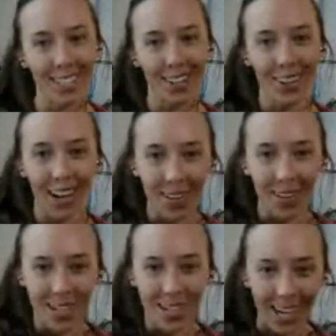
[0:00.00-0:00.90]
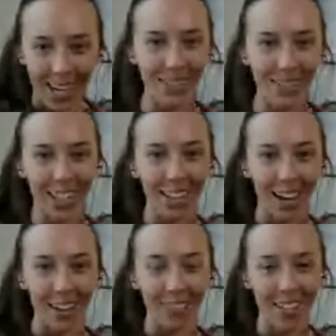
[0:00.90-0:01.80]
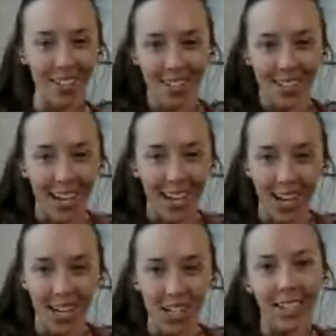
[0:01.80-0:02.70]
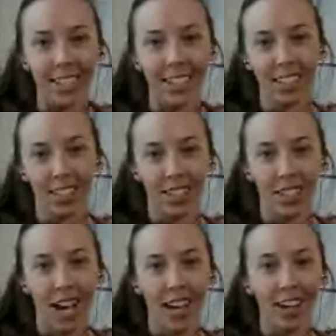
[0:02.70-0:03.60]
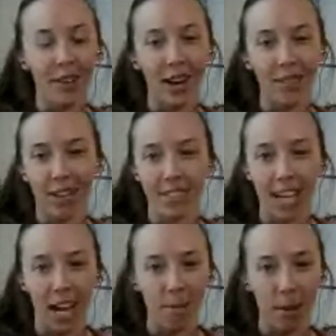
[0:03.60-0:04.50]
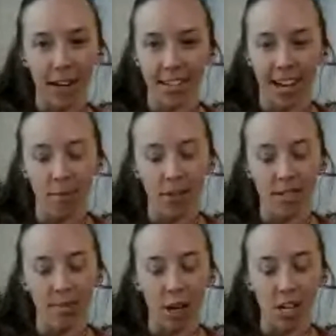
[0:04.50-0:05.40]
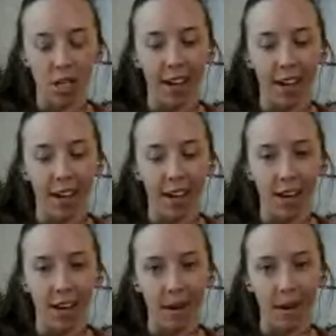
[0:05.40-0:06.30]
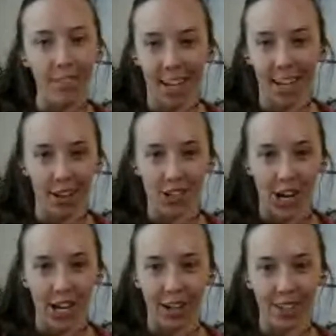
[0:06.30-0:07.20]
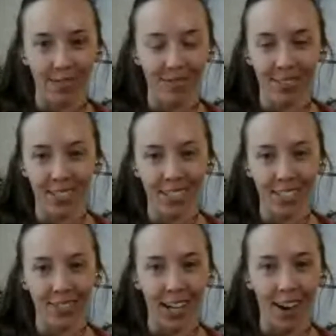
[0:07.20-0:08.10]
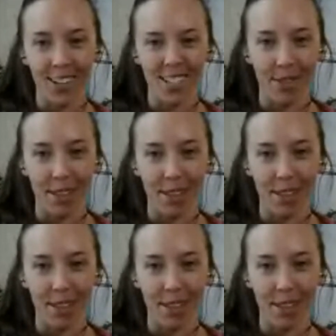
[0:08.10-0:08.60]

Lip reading: Okay, I'm excited. Well, yeah, let's just stay in touch and I don't know, whenever you have time, I'm out of town most of March, but I'd love to get together and train or work out or something.